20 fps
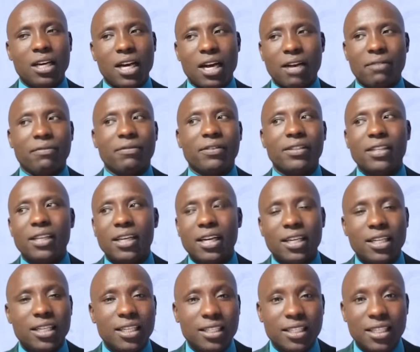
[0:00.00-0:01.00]
I've
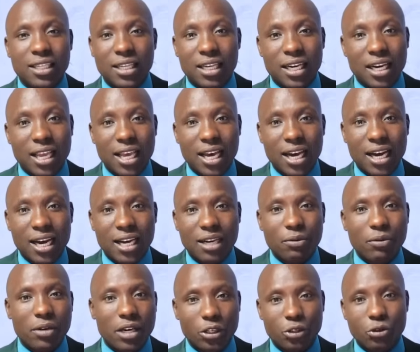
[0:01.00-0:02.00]
visited
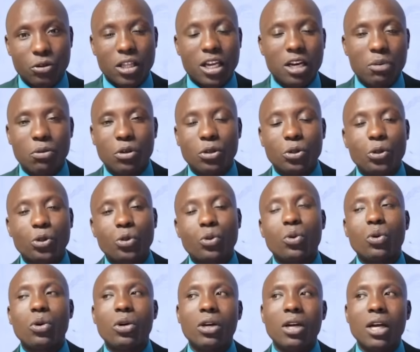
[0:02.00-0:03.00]
Kirinyaga when I took that boy to
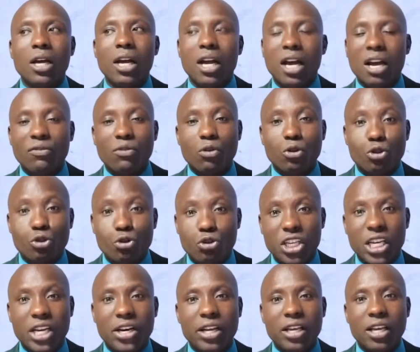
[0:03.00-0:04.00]
school. I've gone to
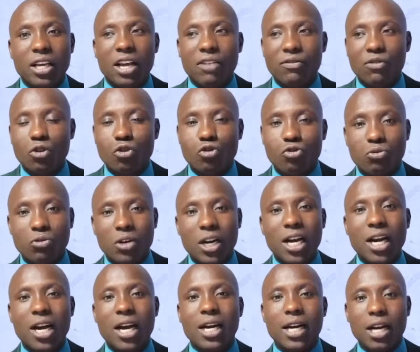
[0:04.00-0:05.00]
Nyeri, I've gone to
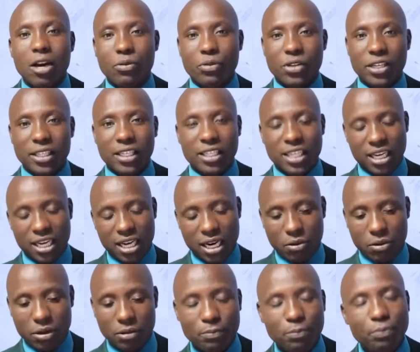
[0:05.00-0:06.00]
Muranga, now this is
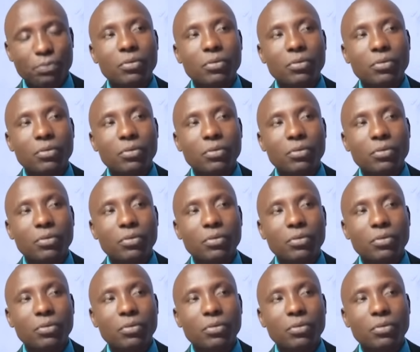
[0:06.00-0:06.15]
Nyandarua.